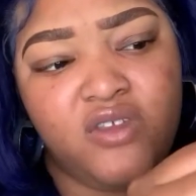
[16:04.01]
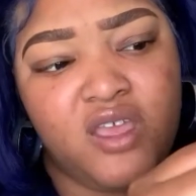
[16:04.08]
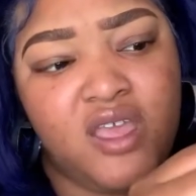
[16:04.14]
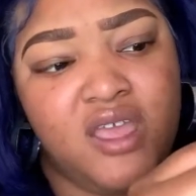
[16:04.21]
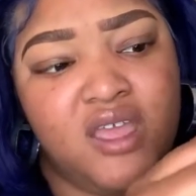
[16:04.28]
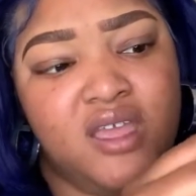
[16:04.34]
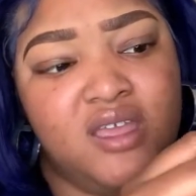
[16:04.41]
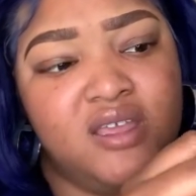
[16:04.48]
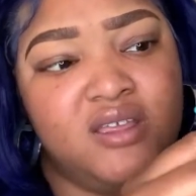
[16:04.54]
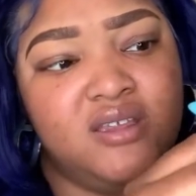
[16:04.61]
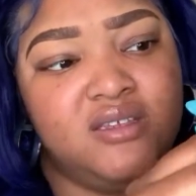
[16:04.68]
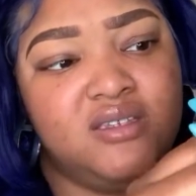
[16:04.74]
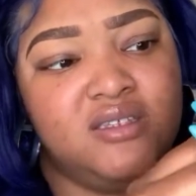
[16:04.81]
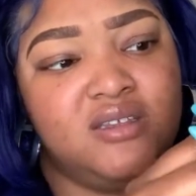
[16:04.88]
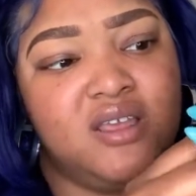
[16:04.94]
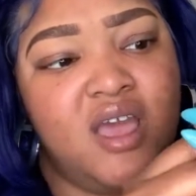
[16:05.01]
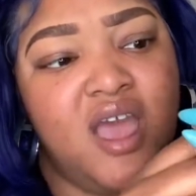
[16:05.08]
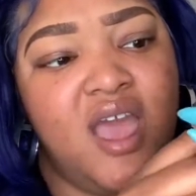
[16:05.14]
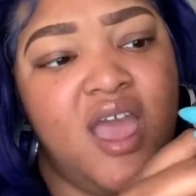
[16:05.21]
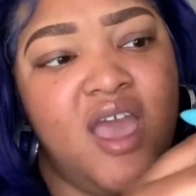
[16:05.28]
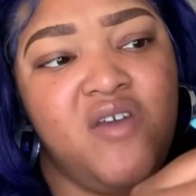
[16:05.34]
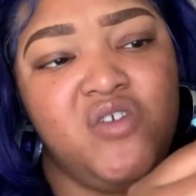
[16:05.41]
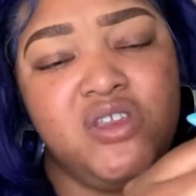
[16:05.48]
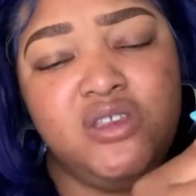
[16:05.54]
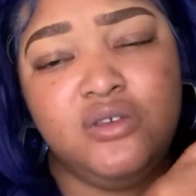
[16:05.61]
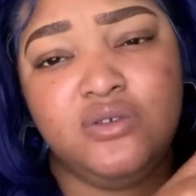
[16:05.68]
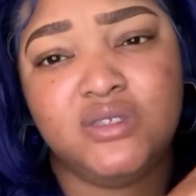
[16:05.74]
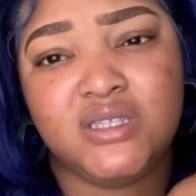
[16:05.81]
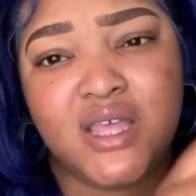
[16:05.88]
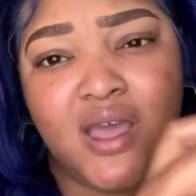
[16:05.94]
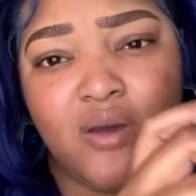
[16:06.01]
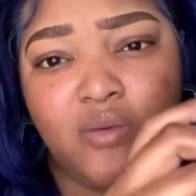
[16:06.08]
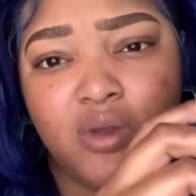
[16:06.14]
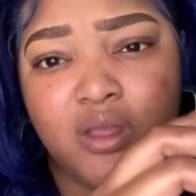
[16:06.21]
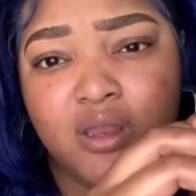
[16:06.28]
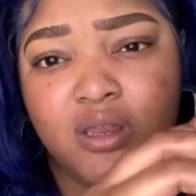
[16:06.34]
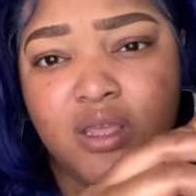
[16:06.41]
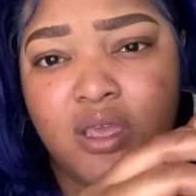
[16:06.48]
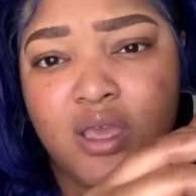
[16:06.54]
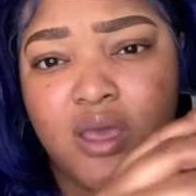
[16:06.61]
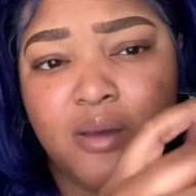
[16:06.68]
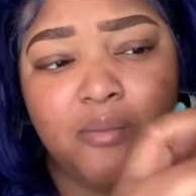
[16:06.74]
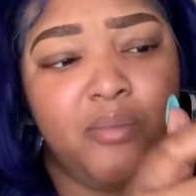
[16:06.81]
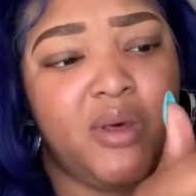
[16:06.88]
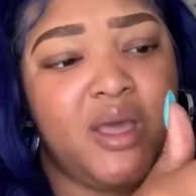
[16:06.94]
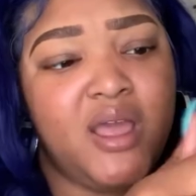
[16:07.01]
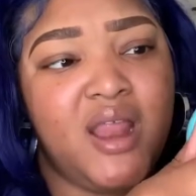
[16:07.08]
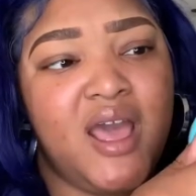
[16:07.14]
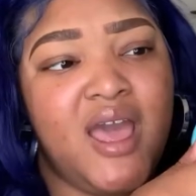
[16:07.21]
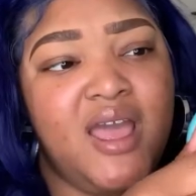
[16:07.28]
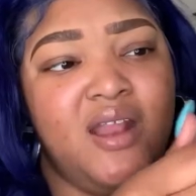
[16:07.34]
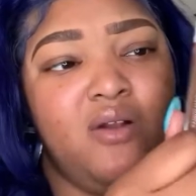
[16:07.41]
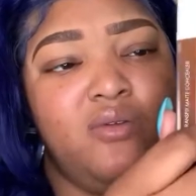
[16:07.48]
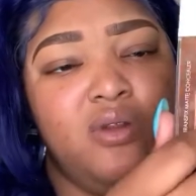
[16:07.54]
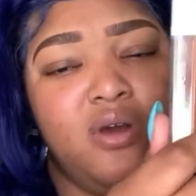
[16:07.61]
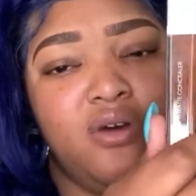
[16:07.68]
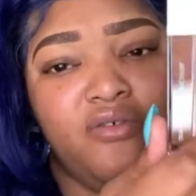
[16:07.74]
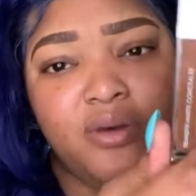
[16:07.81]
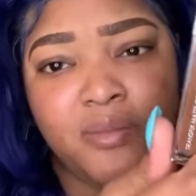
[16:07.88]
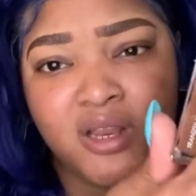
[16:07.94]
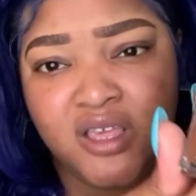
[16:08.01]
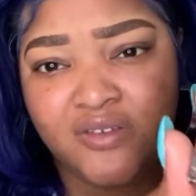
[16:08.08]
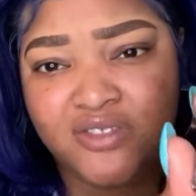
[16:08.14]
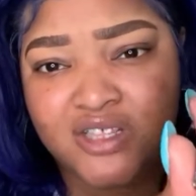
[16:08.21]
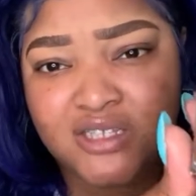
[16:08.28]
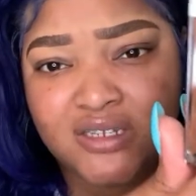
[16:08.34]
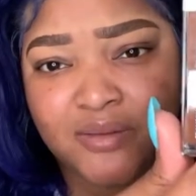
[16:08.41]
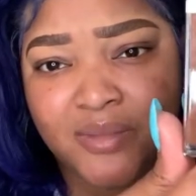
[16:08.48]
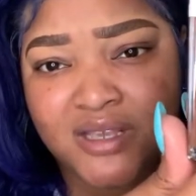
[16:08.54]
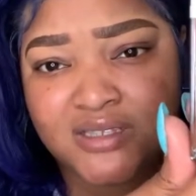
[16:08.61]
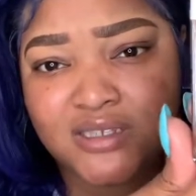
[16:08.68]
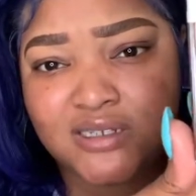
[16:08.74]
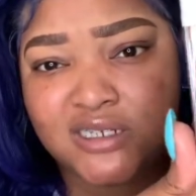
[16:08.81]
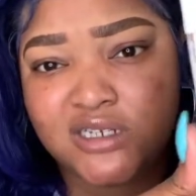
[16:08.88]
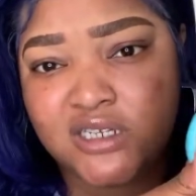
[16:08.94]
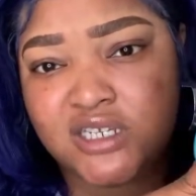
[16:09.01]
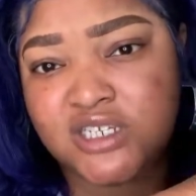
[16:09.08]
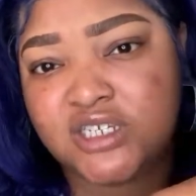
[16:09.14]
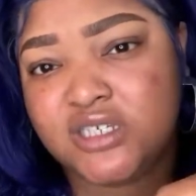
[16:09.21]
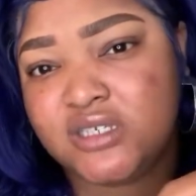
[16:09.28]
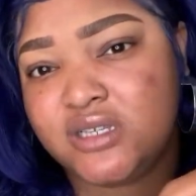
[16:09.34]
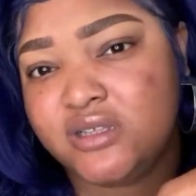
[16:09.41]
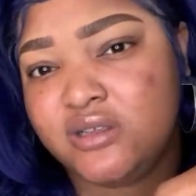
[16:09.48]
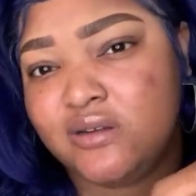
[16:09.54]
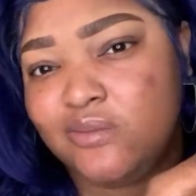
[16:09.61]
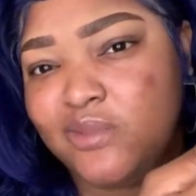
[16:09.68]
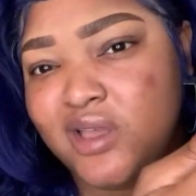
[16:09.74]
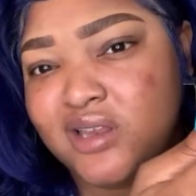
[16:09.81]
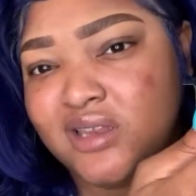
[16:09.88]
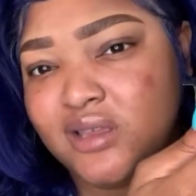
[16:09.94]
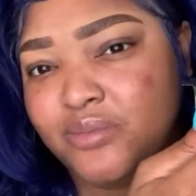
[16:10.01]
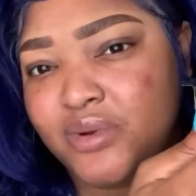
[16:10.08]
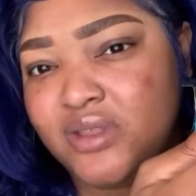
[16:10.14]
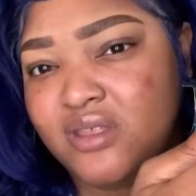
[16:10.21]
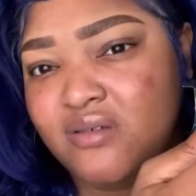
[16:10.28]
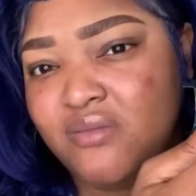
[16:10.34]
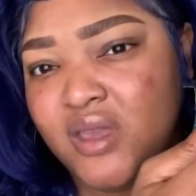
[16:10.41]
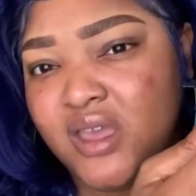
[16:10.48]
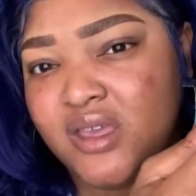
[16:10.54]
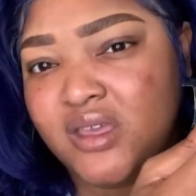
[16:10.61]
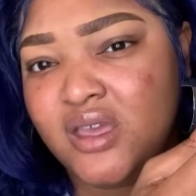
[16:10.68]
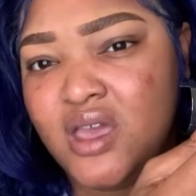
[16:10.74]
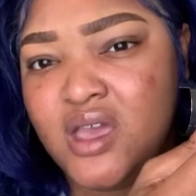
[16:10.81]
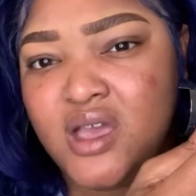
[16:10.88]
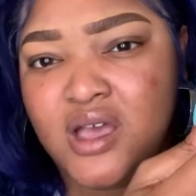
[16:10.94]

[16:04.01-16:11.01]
and I haven't used that one, but I don't know if I'm gonna give this to my sister because she's a little bit deeper than me.